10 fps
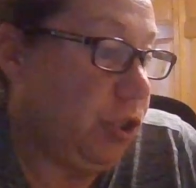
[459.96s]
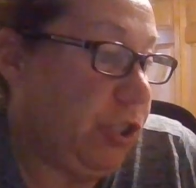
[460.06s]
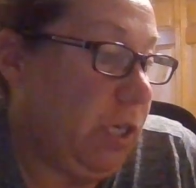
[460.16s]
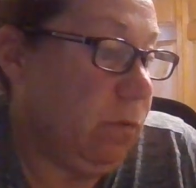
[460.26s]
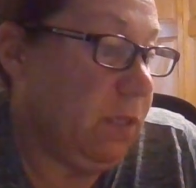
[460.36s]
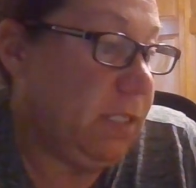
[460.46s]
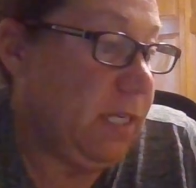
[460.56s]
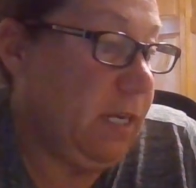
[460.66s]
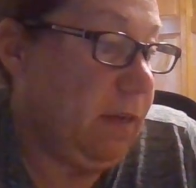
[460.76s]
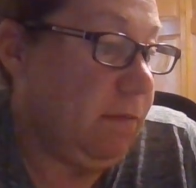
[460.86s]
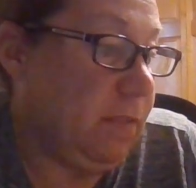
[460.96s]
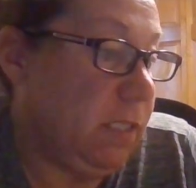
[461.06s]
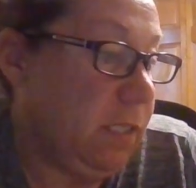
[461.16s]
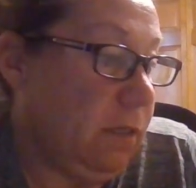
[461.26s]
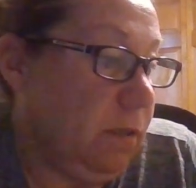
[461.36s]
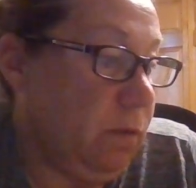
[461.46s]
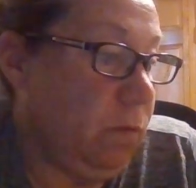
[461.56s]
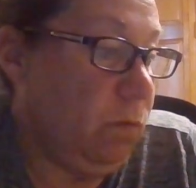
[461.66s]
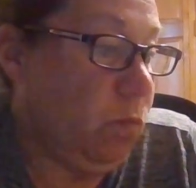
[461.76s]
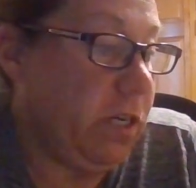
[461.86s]
she receives
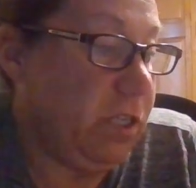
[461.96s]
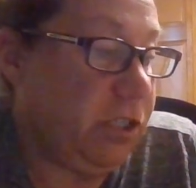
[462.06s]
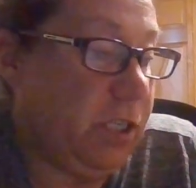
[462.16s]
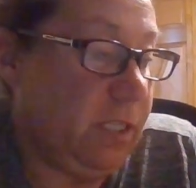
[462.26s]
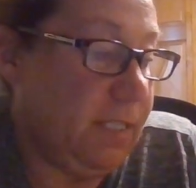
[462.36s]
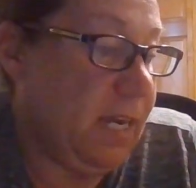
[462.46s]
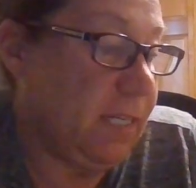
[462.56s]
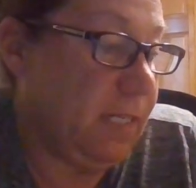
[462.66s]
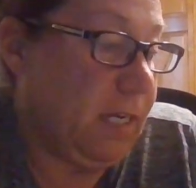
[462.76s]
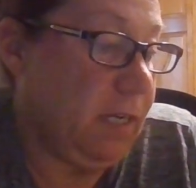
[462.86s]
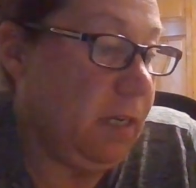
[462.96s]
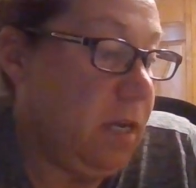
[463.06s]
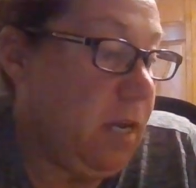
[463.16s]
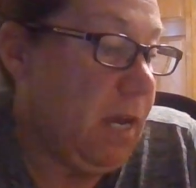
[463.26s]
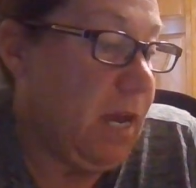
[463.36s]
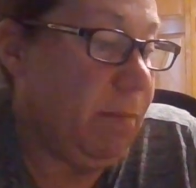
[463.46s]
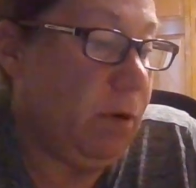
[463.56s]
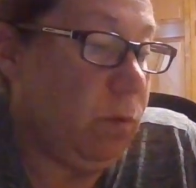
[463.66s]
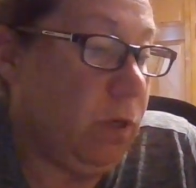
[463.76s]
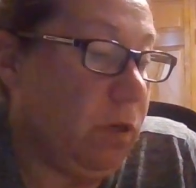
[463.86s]
what is she's asking,
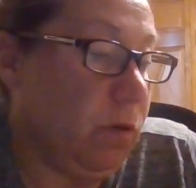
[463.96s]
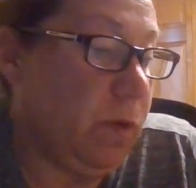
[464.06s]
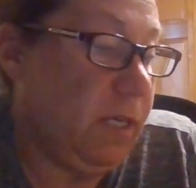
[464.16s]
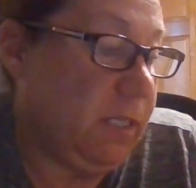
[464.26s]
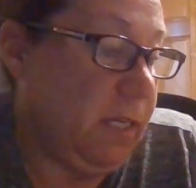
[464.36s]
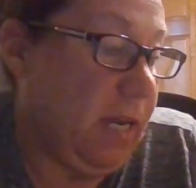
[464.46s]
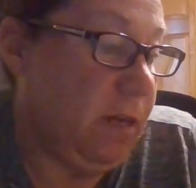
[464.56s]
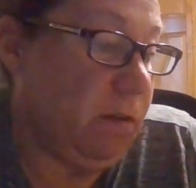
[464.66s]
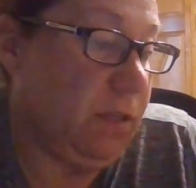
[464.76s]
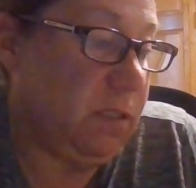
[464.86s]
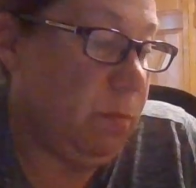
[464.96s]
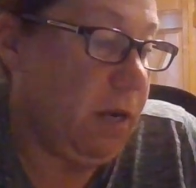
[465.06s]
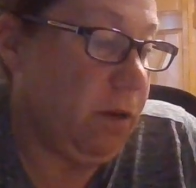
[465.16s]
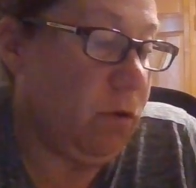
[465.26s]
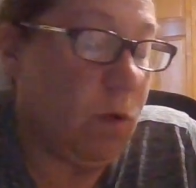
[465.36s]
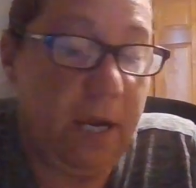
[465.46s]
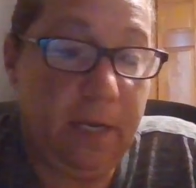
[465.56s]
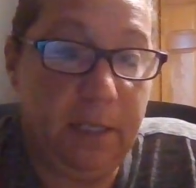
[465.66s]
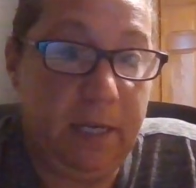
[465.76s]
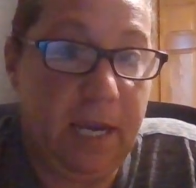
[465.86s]
Emma will agree to handle this matter
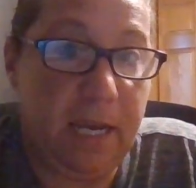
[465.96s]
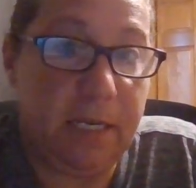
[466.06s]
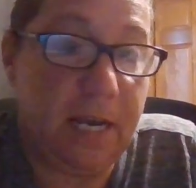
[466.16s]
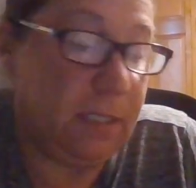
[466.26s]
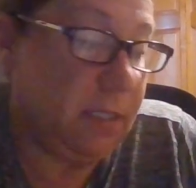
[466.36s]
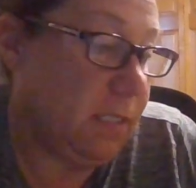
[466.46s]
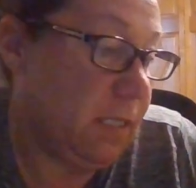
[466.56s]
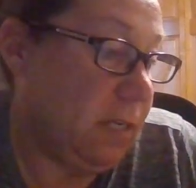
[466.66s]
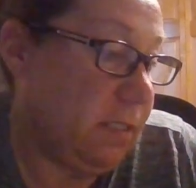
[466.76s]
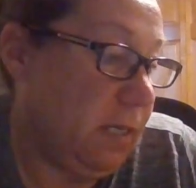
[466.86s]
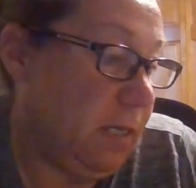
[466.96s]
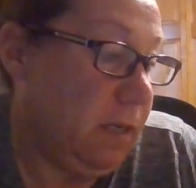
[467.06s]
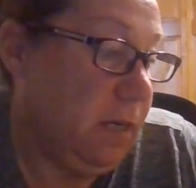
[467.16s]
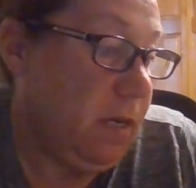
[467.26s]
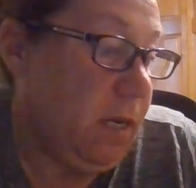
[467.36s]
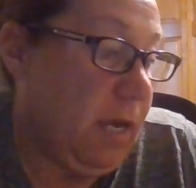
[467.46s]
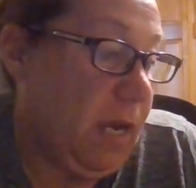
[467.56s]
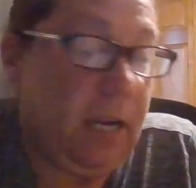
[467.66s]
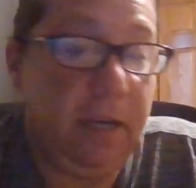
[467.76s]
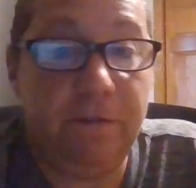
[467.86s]
quietly and not discuss it
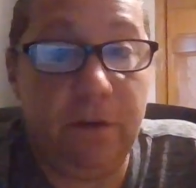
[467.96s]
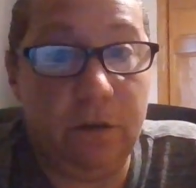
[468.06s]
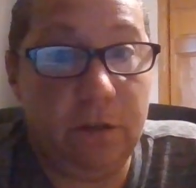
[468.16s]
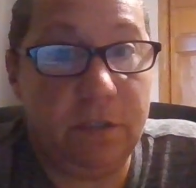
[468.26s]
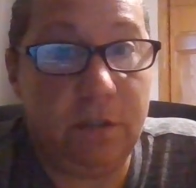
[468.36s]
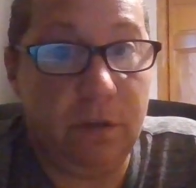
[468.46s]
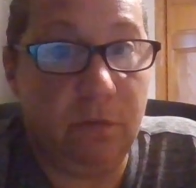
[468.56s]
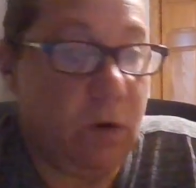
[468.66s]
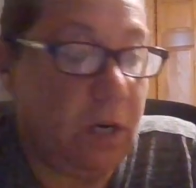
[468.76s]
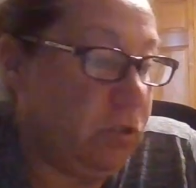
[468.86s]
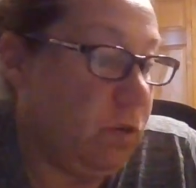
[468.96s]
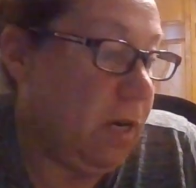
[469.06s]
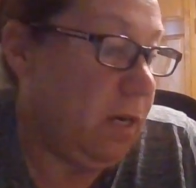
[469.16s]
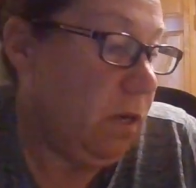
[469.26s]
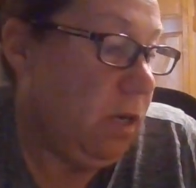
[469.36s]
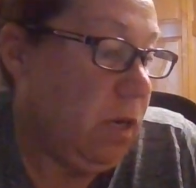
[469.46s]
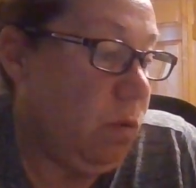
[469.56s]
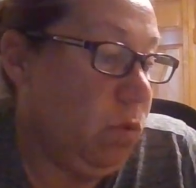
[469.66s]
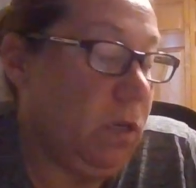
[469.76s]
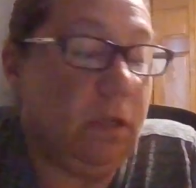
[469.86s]
any further so the restaurant
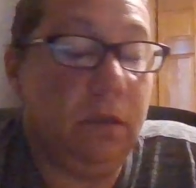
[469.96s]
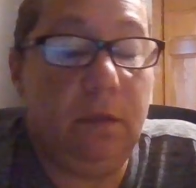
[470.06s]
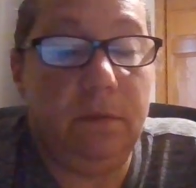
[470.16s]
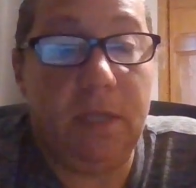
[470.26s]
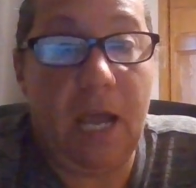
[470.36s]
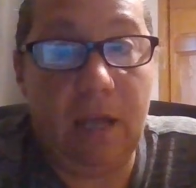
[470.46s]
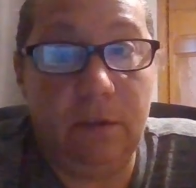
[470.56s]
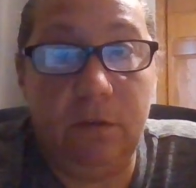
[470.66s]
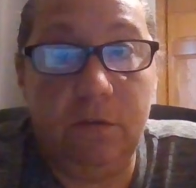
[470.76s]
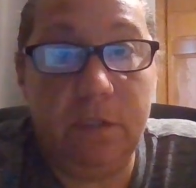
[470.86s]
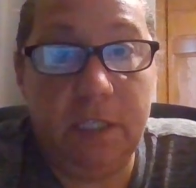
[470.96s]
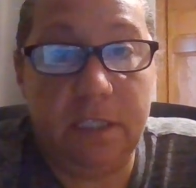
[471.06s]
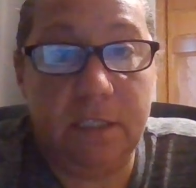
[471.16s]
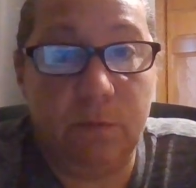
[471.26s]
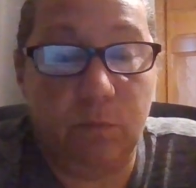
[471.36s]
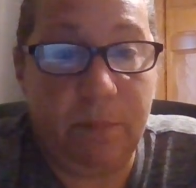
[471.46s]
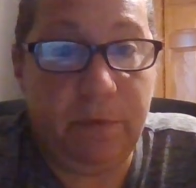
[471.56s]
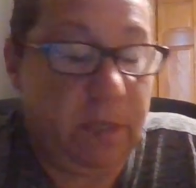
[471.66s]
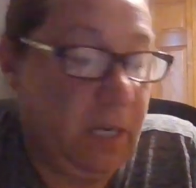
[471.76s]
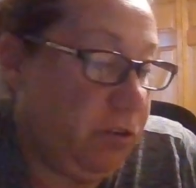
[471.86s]
will not lose its
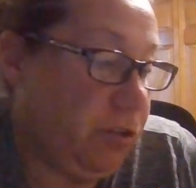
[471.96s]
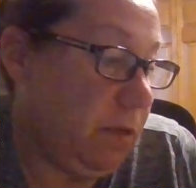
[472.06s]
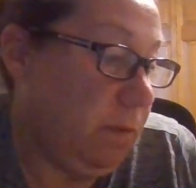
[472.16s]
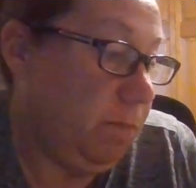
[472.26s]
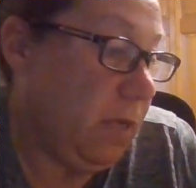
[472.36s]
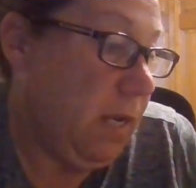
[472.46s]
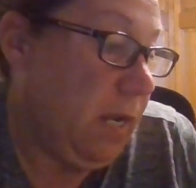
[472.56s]
reputation